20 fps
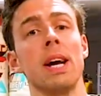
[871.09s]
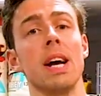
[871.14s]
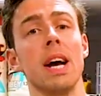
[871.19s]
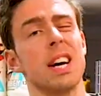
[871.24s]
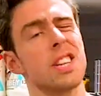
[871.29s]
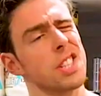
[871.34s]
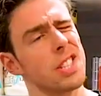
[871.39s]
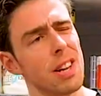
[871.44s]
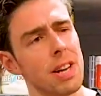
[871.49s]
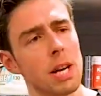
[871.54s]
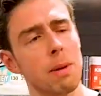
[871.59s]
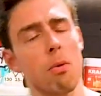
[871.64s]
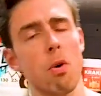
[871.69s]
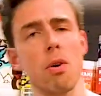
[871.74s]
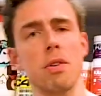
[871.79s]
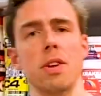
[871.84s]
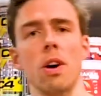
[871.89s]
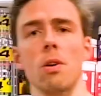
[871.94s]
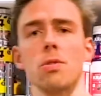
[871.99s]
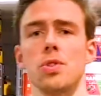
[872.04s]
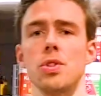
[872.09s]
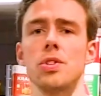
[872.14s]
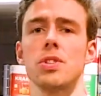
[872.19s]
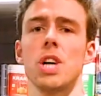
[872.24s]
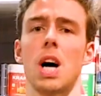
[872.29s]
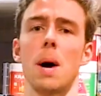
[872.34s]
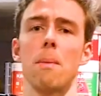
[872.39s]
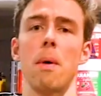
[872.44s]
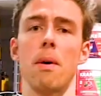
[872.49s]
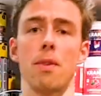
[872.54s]
It's slightly more indulgent
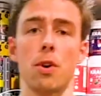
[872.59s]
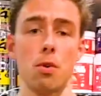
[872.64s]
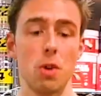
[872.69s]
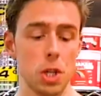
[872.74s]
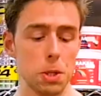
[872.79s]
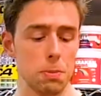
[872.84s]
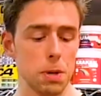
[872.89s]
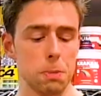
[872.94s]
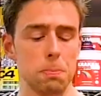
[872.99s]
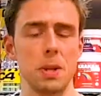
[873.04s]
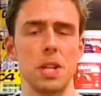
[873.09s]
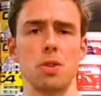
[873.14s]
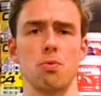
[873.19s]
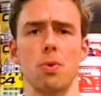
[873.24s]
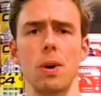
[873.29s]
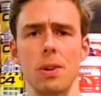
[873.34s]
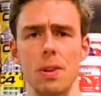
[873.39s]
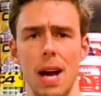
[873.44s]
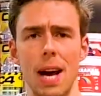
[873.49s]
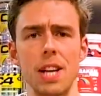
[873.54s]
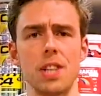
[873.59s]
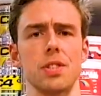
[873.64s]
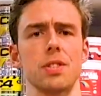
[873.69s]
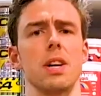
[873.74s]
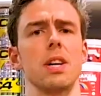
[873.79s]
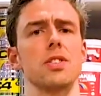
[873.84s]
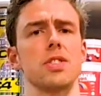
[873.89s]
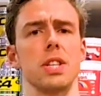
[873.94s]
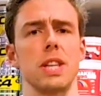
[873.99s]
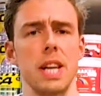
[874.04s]
time over Christmas, but there's real
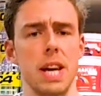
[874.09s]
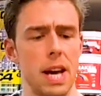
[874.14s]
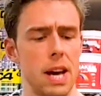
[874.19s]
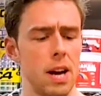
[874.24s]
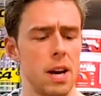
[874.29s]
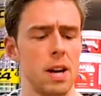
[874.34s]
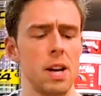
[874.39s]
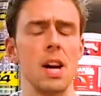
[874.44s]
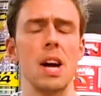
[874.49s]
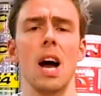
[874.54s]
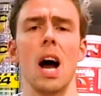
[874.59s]
hazelnuts in here.